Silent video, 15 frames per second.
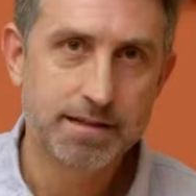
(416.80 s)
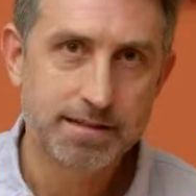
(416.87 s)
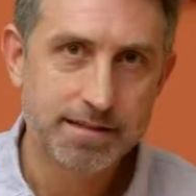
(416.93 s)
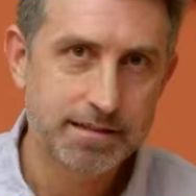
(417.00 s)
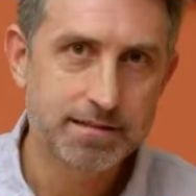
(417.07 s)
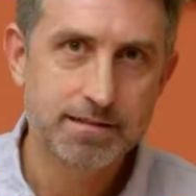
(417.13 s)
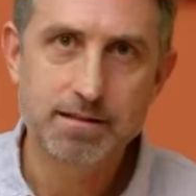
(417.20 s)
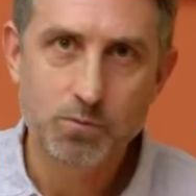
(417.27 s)
This
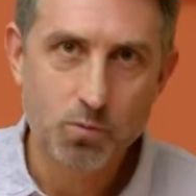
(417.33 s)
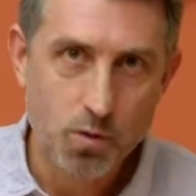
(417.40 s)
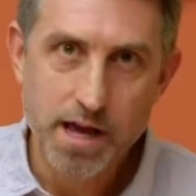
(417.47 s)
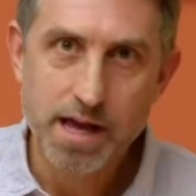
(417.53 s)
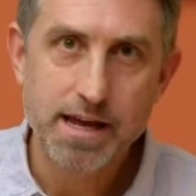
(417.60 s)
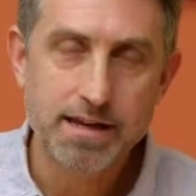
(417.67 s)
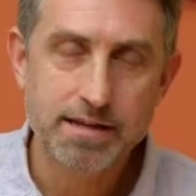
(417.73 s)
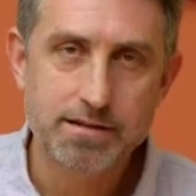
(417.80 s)
is the
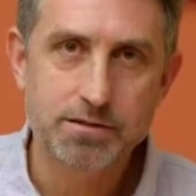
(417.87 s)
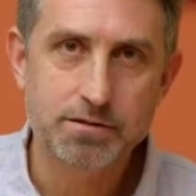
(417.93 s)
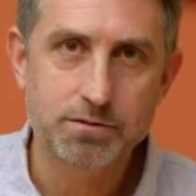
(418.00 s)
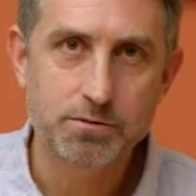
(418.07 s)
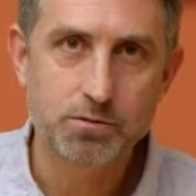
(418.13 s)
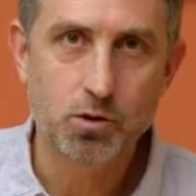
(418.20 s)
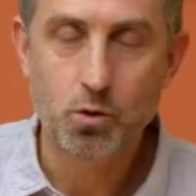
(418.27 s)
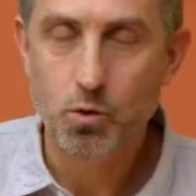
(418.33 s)
way to
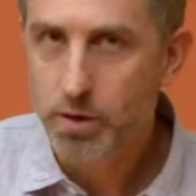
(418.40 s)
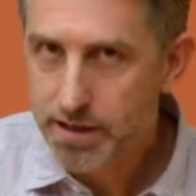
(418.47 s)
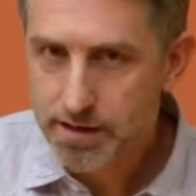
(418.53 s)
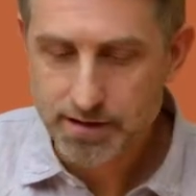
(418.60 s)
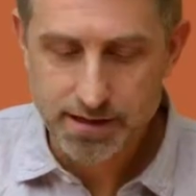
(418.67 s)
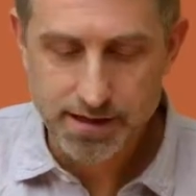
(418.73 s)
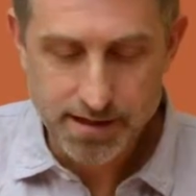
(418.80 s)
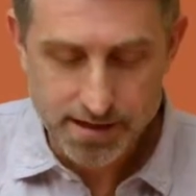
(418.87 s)

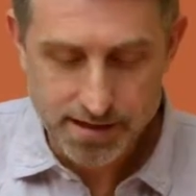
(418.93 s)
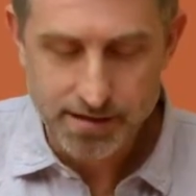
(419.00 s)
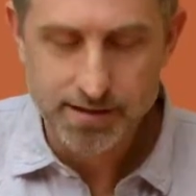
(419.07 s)
quickly